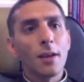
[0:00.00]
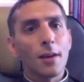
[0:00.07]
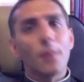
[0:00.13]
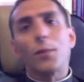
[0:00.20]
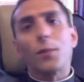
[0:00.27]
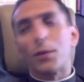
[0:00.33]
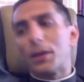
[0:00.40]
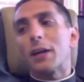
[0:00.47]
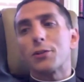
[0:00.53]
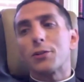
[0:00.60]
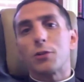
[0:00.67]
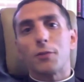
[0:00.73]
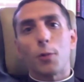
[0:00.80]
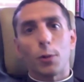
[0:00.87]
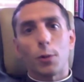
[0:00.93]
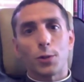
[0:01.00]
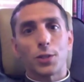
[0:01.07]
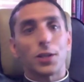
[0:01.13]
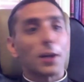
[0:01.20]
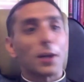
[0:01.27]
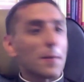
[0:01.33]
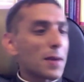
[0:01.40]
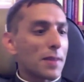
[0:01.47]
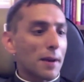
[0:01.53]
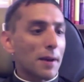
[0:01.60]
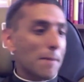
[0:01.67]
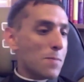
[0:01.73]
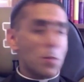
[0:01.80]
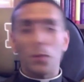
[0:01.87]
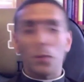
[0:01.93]
Well, the answer, of course, is going to be
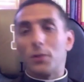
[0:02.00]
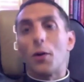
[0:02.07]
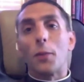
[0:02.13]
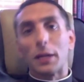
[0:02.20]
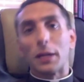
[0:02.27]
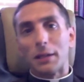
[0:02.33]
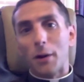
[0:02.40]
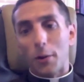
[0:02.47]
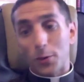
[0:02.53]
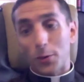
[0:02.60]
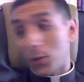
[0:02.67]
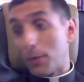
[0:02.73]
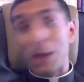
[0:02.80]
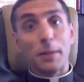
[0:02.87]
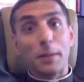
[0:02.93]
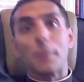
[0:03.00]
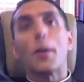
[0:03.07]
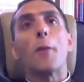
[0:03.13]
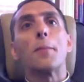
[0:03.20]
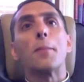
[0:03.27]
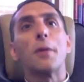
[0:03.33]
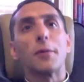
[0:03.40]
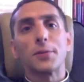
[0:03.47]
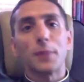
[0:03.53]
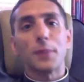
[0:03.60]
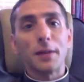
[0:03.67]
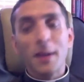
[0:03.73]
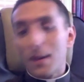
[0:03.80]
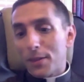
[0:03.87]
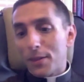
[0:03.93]
that nobody knows. Well, maybe the Pope knows,
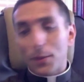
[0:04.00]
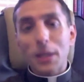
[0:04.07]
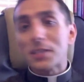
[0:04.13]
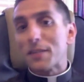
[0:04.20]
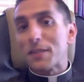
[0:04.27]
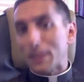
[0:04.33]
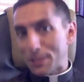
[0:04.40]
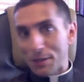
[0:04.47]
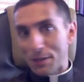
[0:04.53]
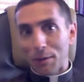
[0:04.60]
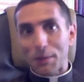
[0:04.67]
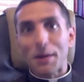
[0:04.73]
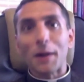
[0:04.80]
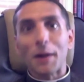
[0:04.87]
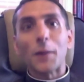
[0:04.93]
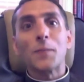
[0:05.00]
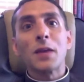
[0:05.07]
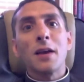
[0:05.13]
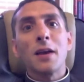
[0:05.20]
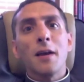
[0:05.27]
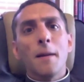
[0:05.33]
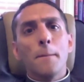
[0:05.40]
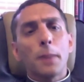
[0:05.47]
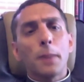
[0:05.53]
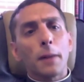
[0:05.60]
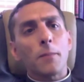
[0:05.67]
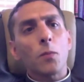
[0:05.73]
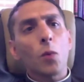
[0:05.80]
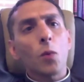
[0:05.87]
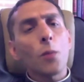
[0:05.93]
but the rest of us don't know.
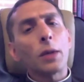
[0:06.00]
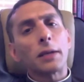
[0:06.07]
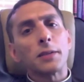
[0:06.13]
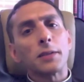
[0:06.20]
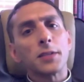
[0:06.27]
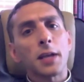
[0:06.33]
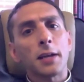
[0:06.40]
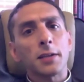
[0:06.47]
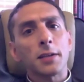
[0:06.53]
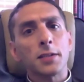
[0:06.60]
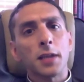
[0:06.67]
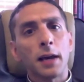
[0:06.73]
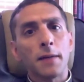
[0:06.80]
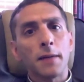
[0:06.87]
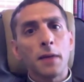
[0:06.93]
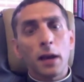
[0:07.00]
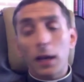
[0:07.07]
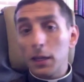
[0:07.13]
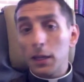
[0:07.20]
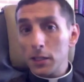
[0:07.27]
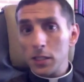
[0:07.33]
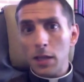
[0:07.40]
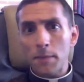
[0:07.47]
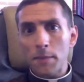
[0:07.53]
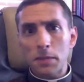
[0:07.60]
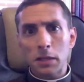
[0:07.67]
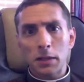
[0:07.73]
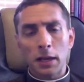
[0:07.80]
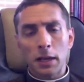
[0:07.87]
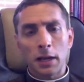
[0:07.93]
But what we can say is that it is
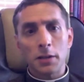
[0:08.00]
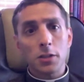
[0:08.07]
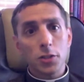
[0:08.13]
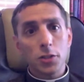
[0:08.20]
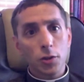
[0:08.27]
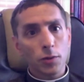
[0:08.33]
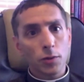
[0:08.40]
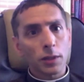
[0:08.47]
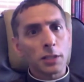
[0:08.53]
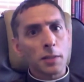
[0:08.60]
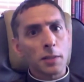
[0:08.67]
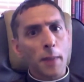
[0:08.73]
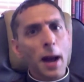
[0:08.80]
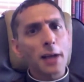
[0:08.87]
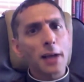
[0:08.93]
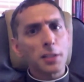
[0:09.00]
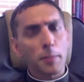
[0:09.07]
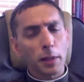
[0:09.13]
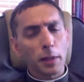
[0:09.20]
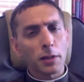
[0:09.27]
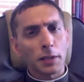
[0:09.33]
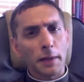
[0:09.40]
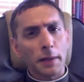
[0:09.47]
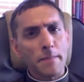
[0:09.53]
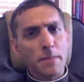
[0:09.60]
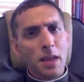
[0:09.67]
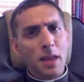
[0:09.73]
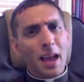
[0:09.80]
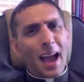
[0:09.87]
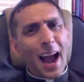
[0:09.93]
something that certainly is a possibility.
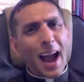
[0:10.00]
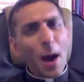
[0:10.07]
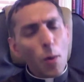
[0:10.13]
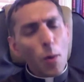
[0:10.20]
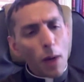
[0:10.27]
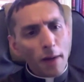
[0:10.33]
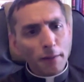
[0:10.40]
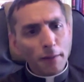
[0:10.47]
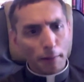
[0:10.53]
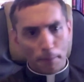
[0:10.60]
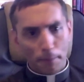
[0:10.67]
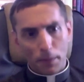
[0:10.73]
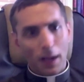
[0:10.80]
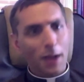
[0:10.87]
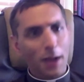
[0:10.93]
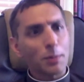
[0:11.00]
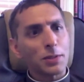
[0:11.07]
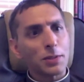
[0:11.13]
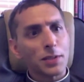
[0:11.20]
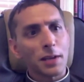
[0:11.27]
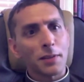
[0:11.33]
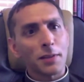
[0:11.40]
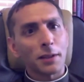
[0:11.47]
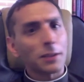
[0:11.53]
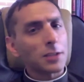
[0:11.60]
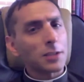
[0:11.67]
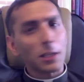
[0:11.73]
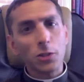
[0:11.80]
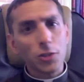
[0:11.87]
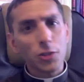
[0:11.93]
However, I would say that
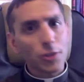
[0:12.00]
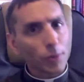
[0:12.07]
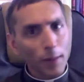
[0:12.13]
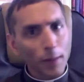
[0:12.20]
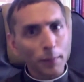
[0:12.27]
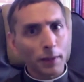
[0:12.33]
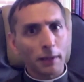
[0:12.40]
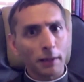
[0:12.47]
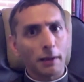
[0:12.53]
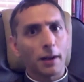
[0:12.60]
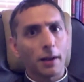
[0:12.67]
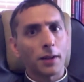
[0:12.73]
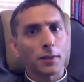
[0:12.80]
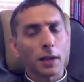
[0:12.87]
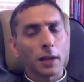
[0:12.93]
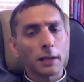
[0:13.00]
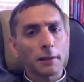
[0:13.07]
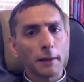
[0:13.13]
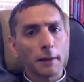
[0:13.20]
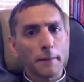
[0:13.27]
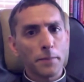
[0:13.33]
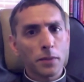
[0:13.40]
it's extremely unlikely.